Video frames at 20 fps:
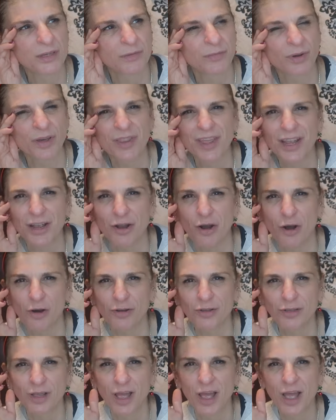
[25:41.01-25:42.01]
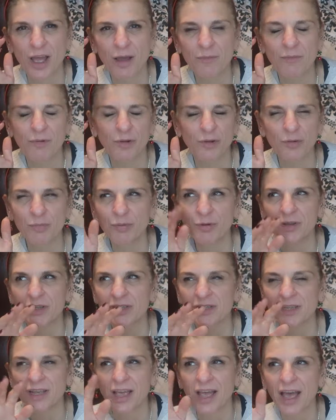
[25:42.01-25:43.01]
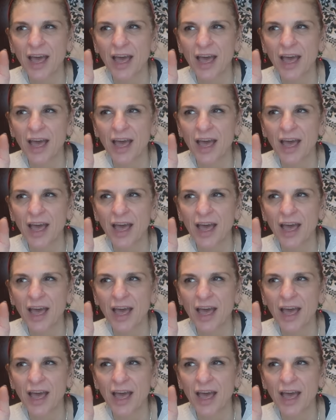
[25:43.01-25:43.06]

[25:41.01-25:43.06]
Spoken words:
What are they called? Bloopers.